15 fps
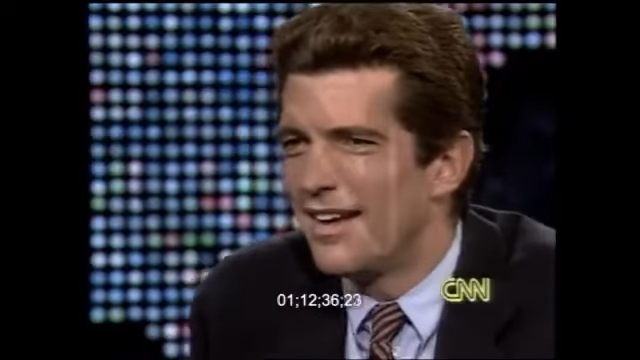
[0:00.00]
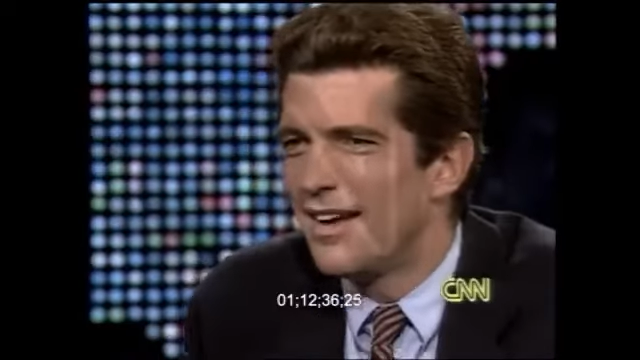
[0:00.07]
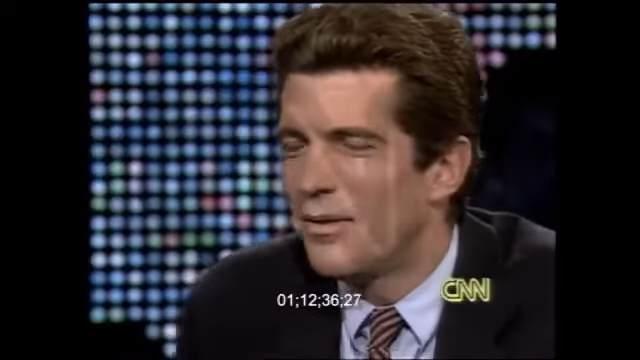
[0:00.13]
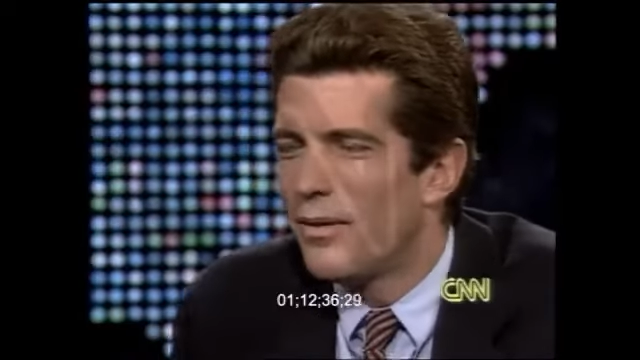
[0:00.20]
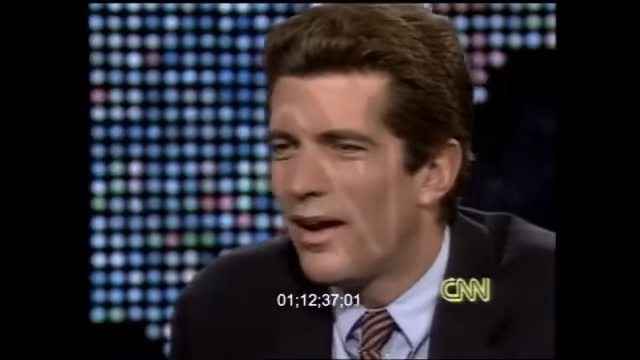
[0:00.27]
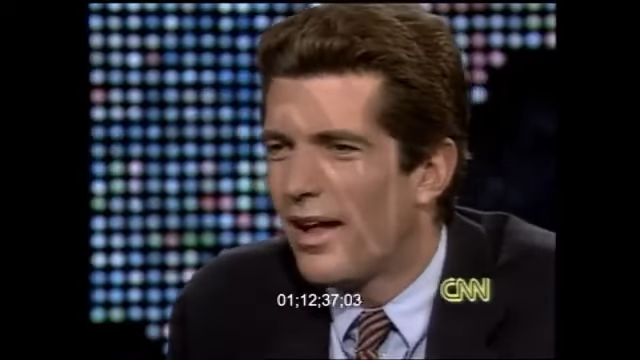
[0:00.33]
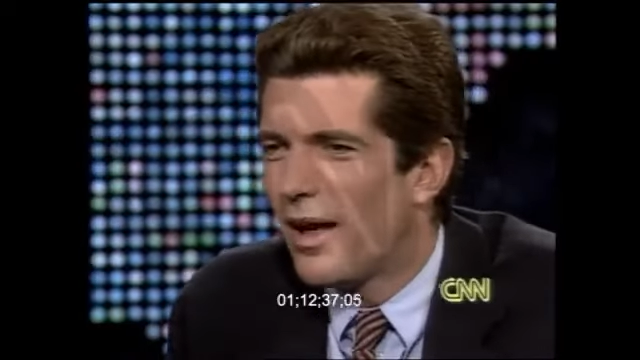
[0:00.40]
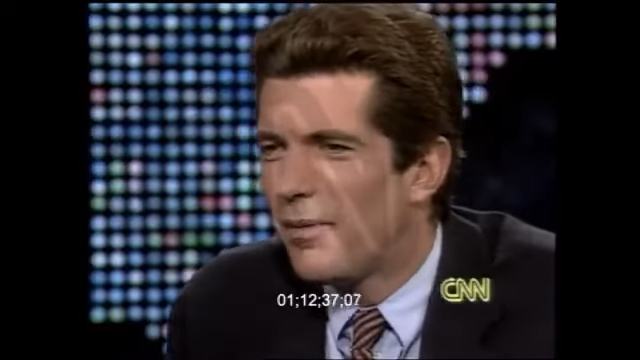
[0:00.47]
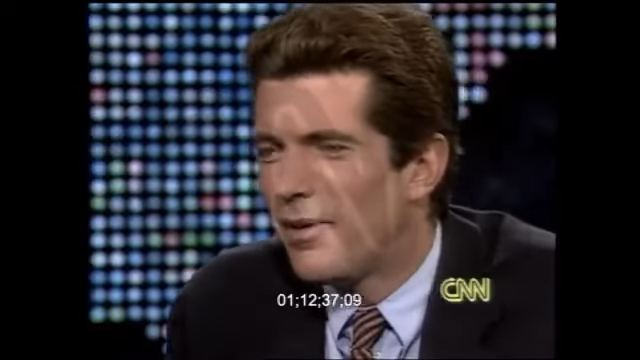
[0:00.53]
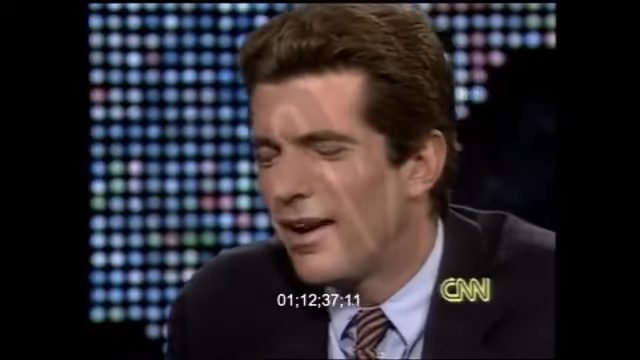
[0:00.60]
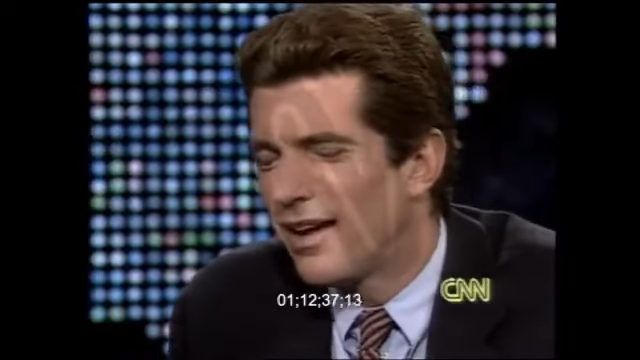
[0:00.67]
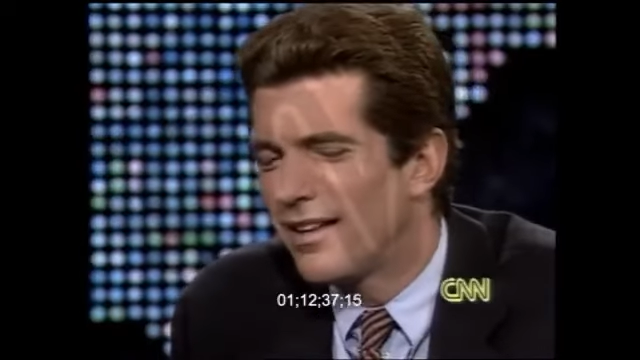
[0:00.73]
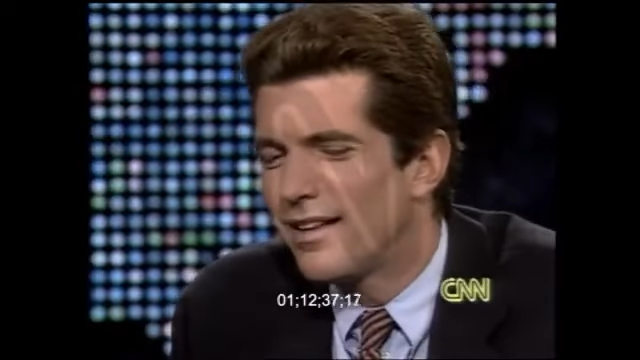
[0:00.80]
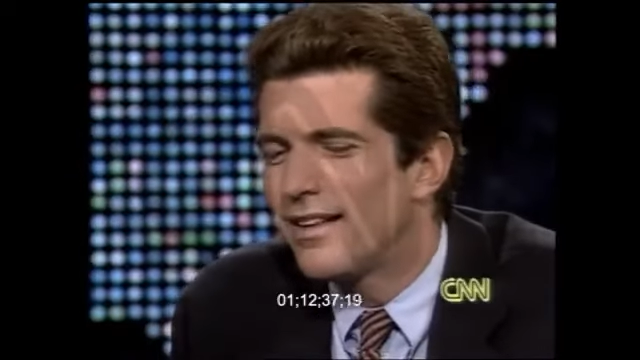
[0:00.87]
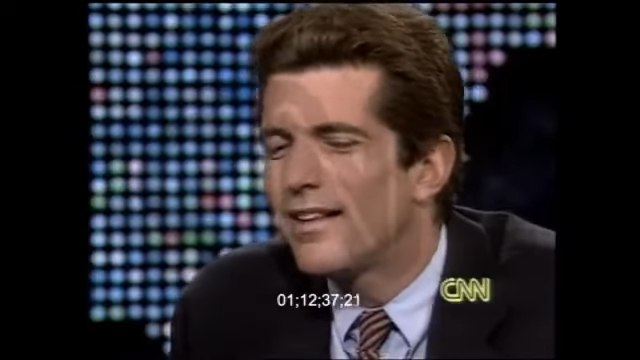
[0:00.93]
Well, I mean,
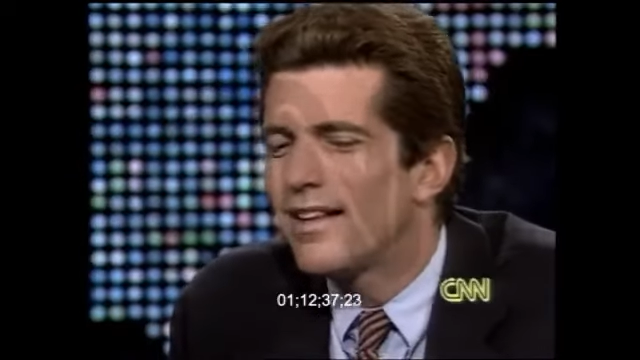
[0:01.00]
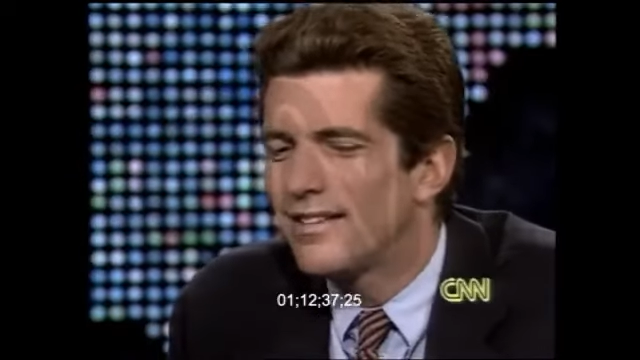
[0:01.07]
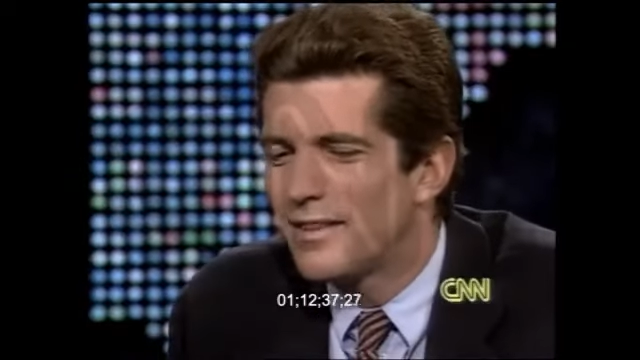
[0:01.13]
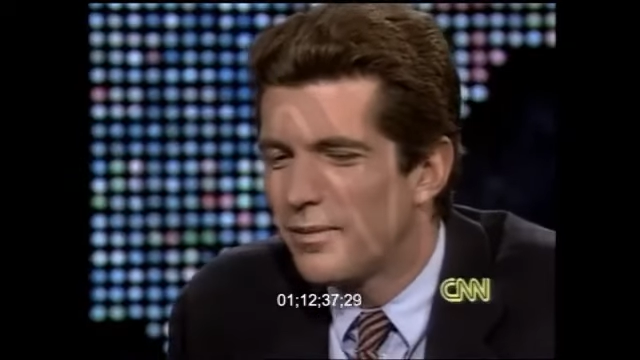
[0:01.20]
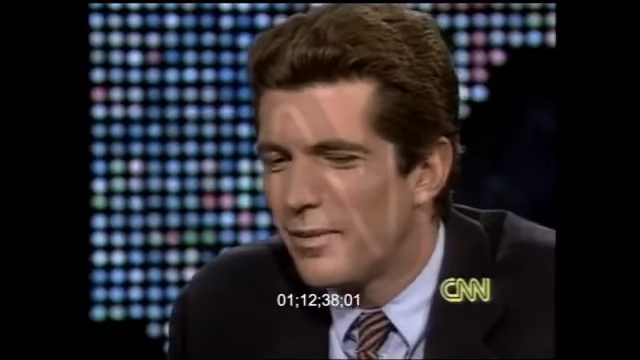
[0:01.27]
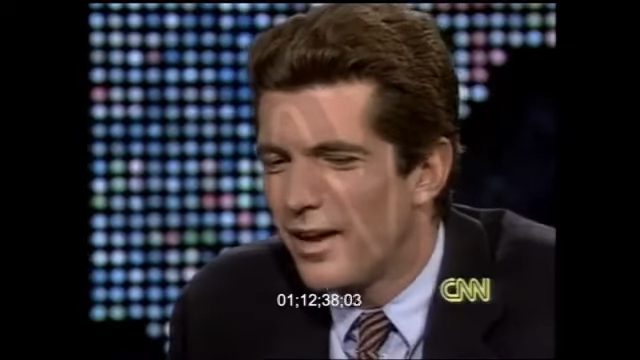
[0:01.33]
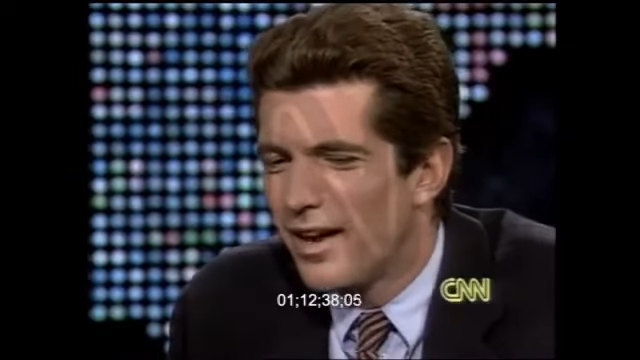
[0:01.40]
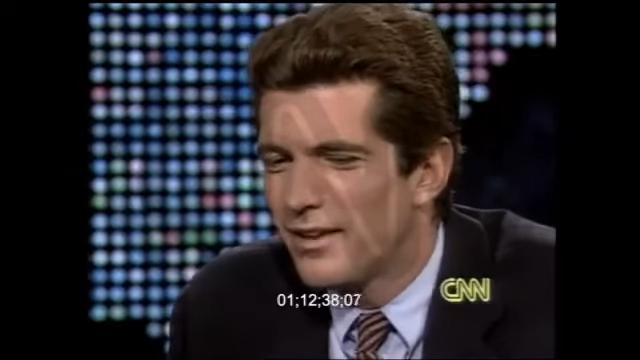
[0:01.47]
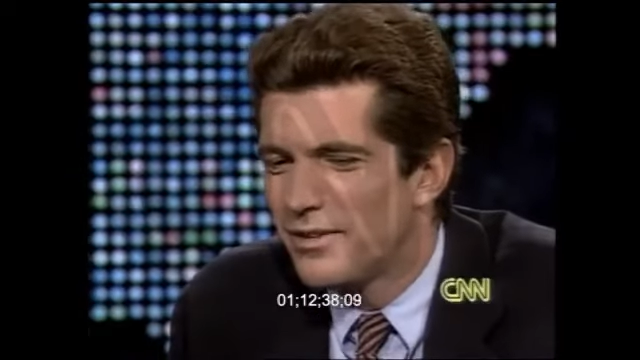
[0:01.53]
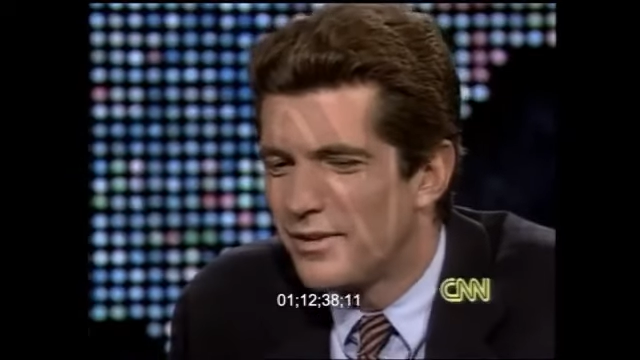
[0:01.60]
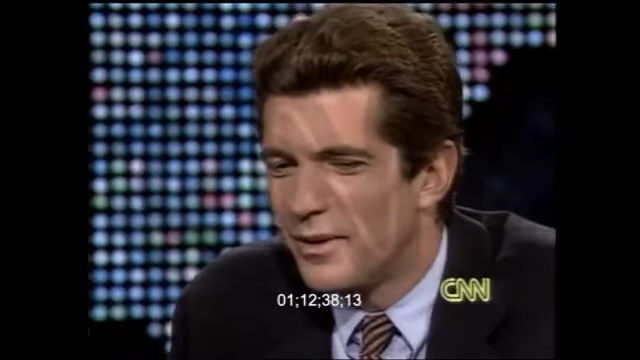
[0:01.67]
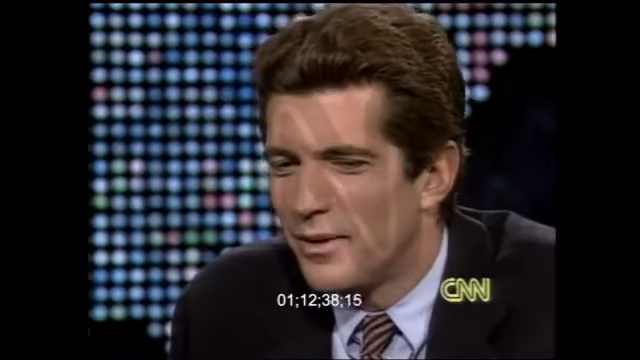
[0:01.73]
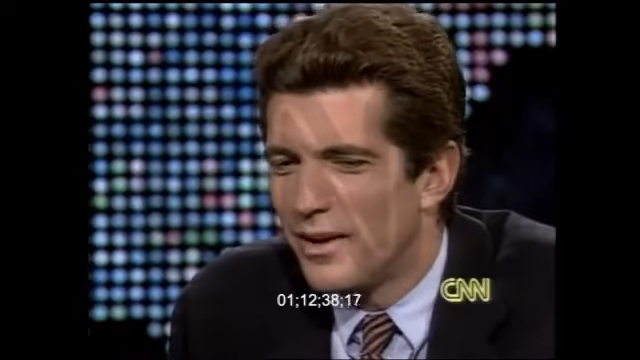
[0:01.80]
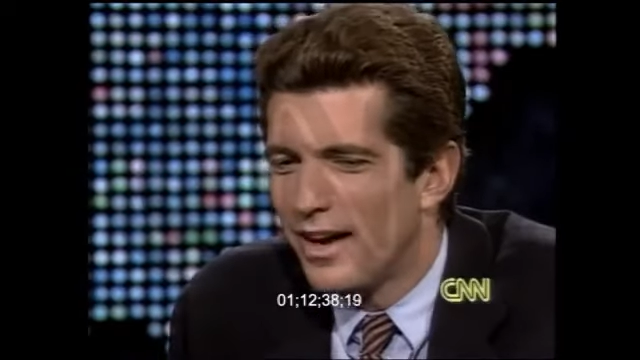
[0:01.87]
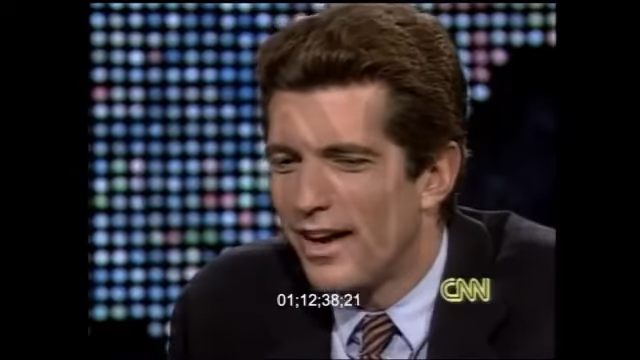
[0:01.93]
I'd let somebody else do it.